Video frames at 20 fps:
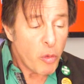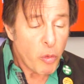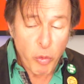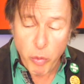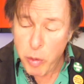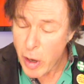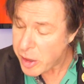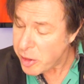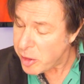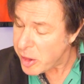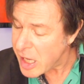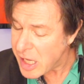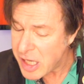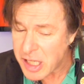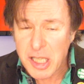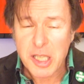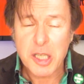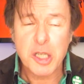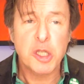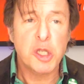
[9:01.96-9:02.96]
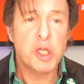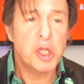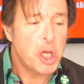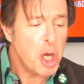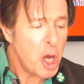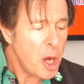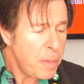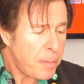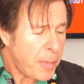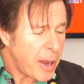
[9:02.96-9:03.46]
with these
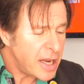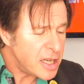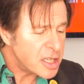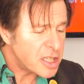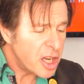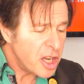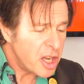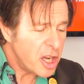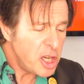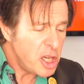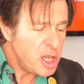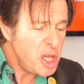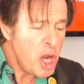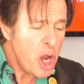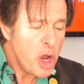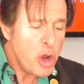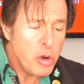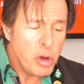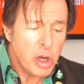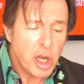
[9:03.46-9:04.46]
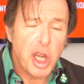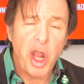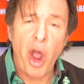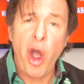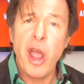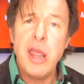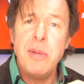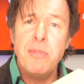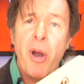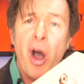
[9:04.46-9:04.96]
stupid new
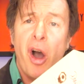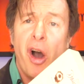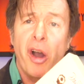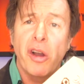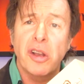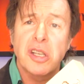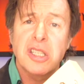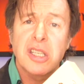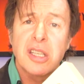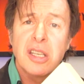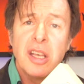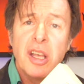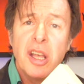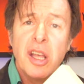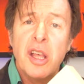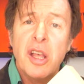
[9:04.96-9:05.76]
kite marks,